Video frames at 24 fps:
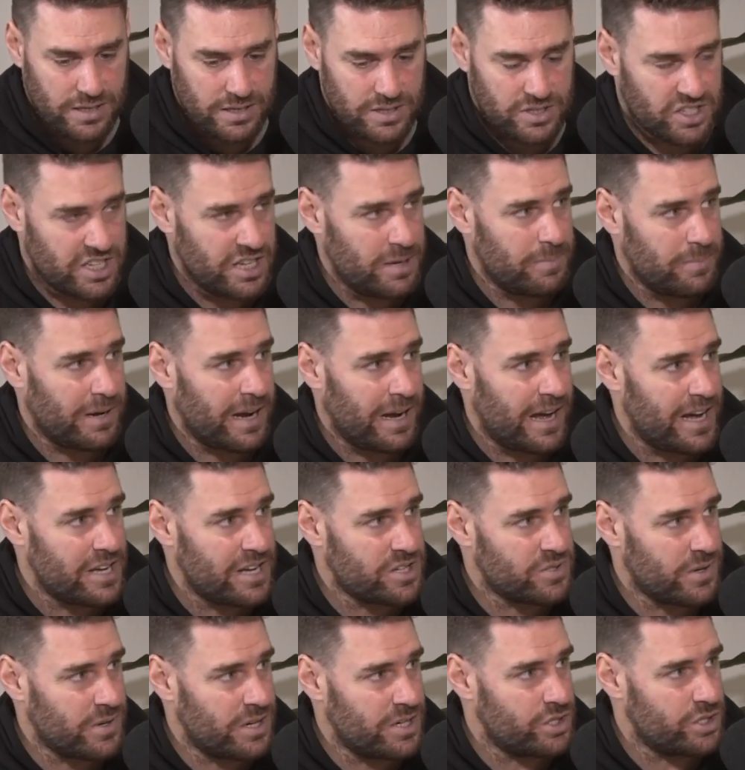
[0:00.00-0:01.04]
Skipped
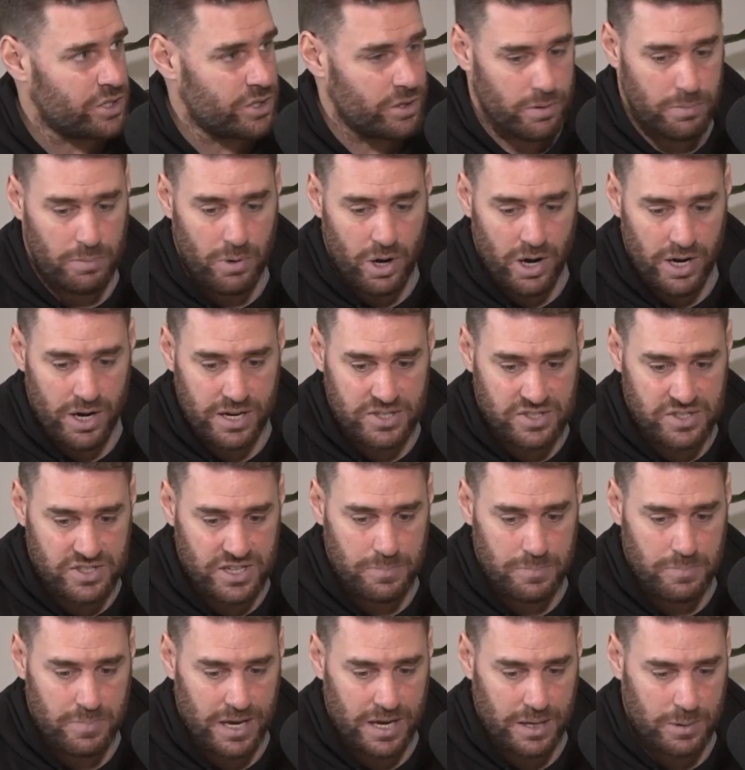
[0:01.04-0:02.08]
last run due to a minor
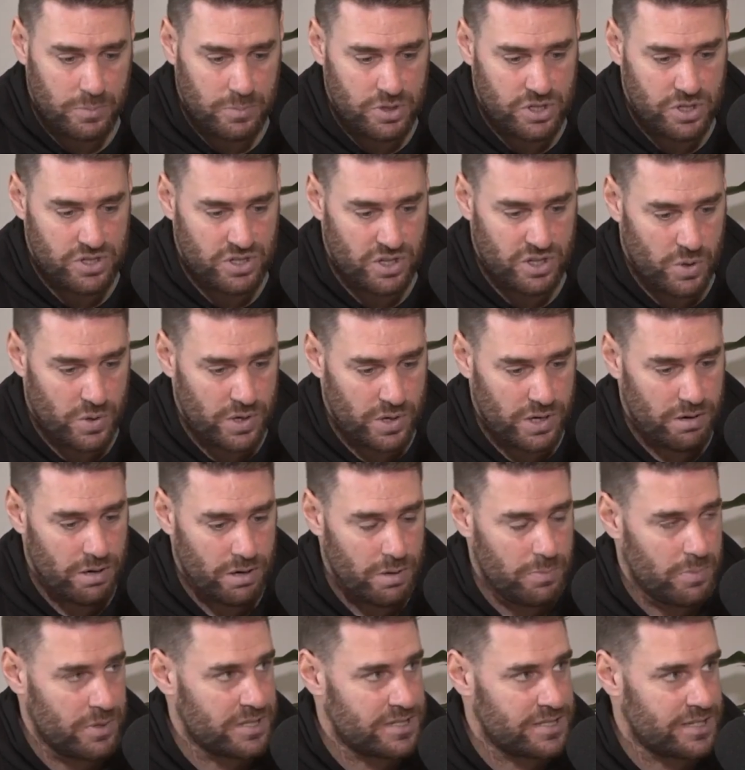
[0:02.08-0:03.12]
setback, which is a query,
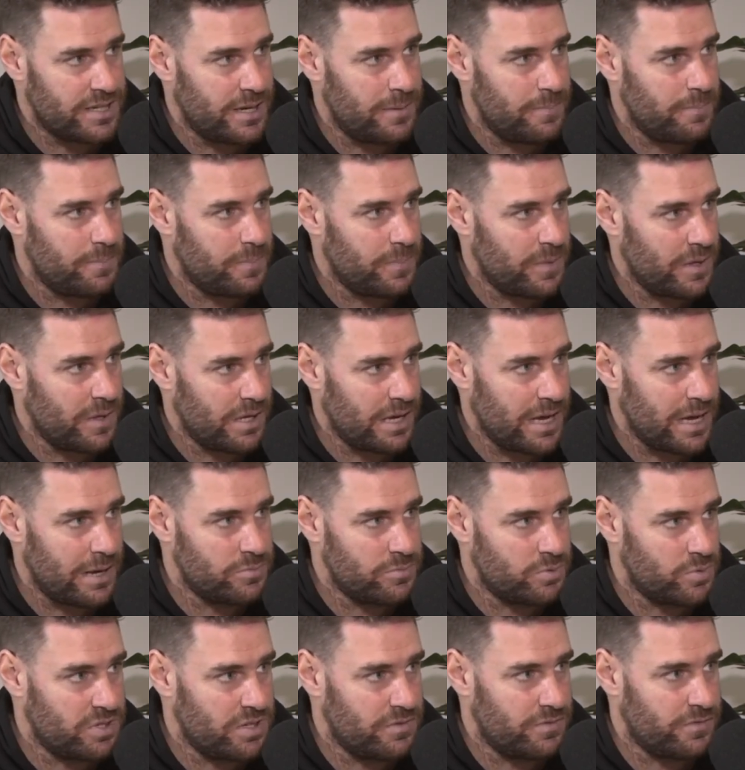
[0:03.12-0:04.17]
but
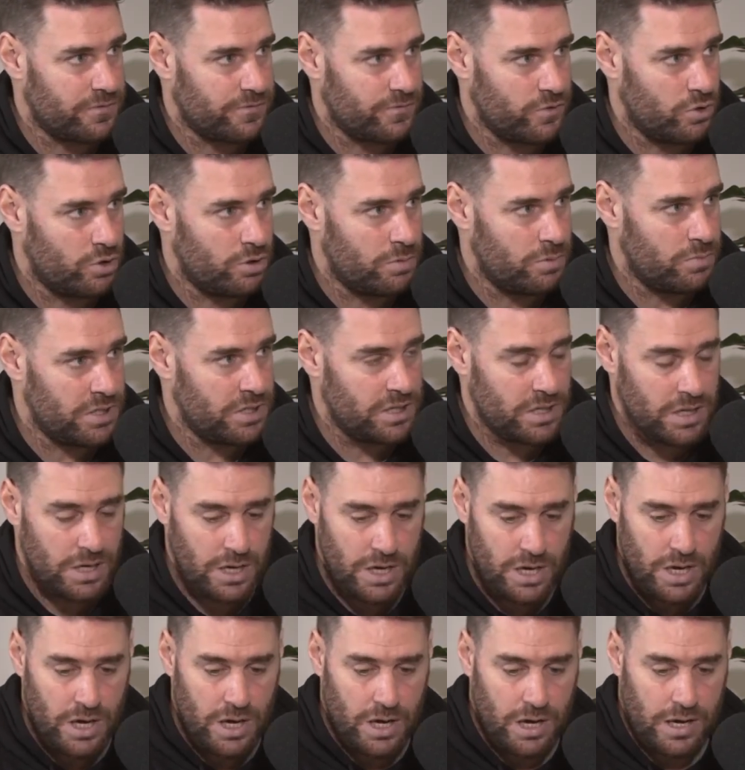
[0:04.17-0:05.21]
comes with different form and
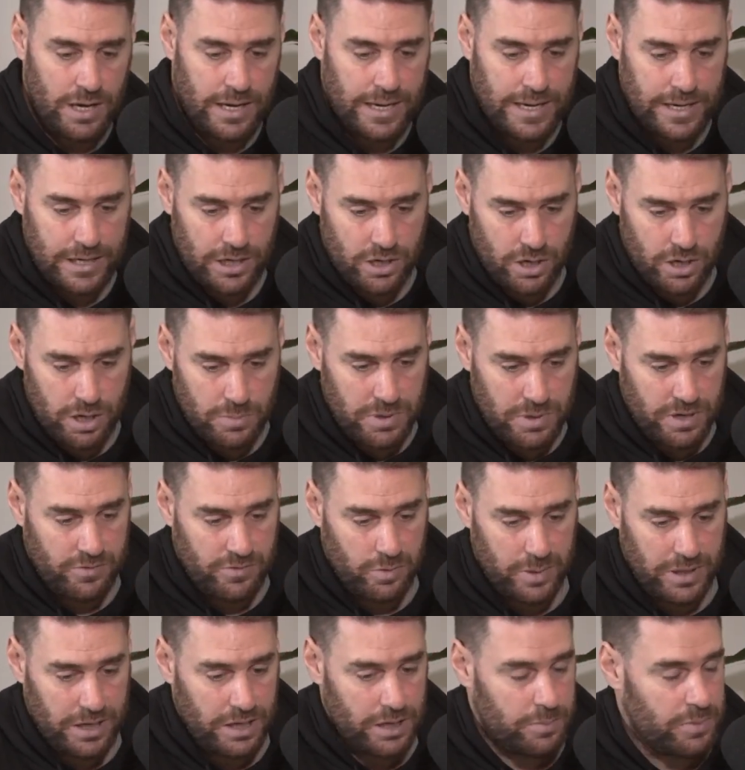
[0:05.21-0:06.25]
got a bit of
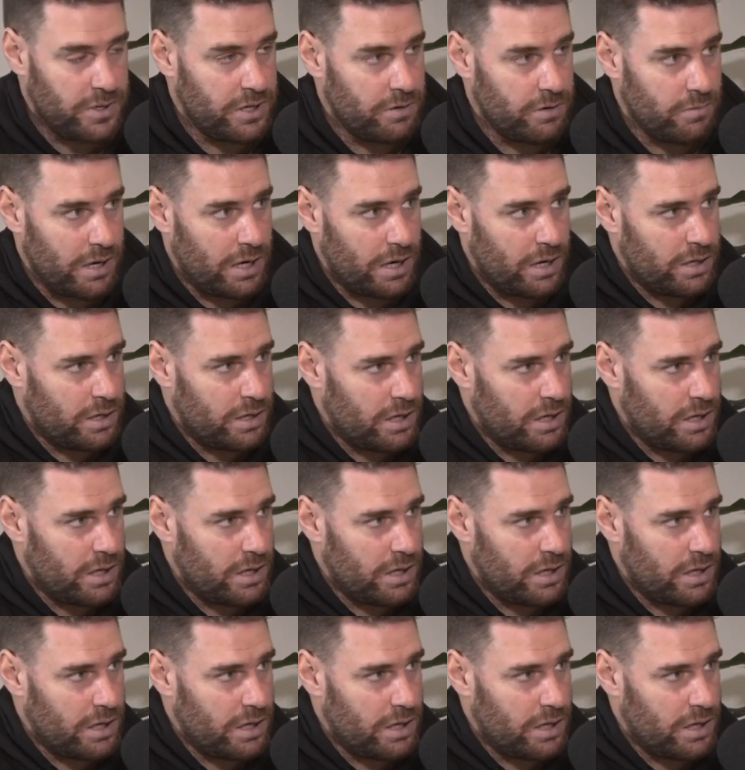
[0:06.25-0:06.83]
ability, Pinarello.